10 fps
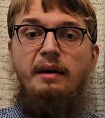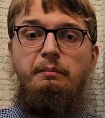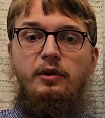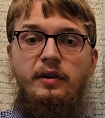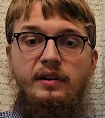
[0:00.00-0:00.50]

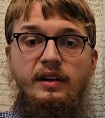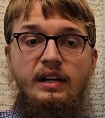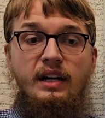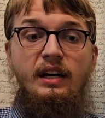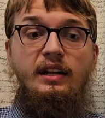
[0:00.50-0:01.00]
board.
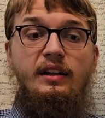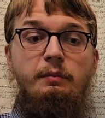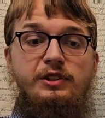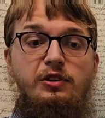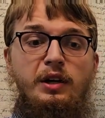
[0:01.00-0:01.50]
The
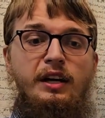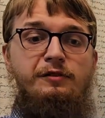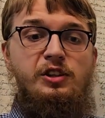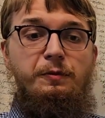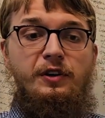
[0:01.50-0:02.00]
majority of
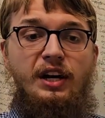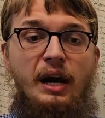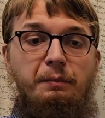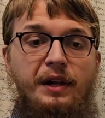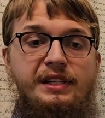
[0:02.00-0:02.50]
Jupiter
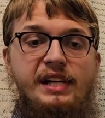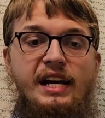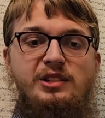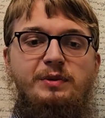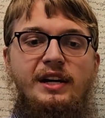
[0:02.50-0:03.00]
gameplay
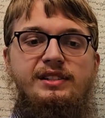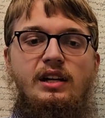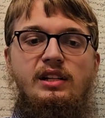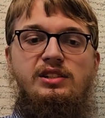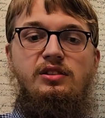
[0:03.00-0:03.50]
takes place
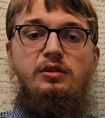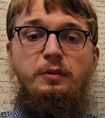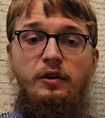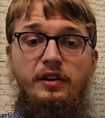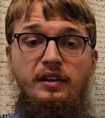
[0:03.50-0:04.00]
on this new
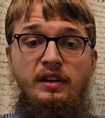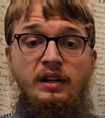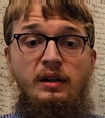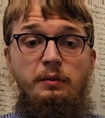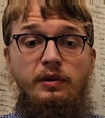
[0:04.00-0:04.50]
board.
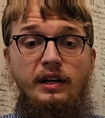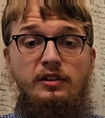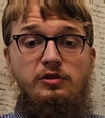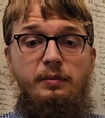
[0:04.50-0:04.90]
Players will be